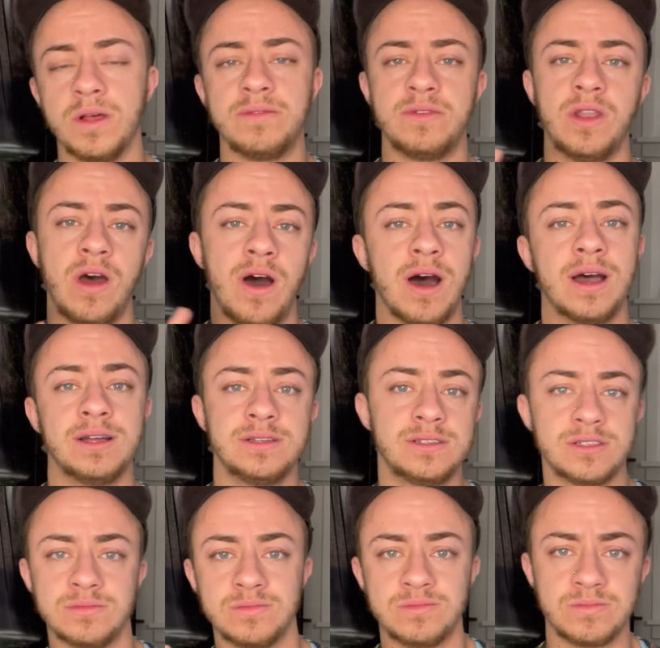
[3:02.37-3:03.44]
If
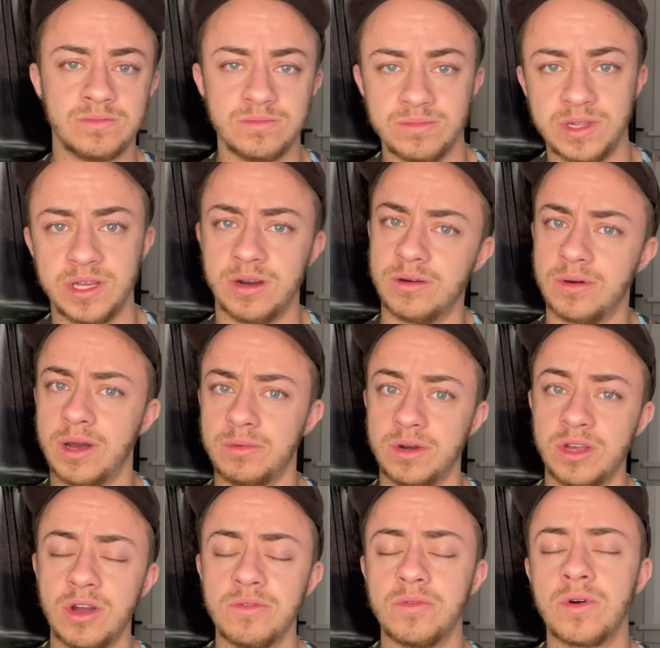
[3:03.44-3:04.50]
not, you know, I
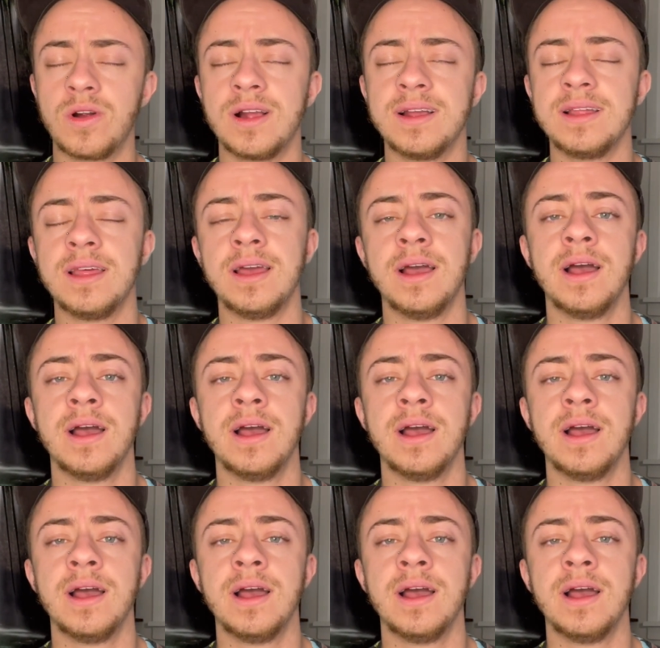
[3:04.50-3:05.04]
wouldn't go for it.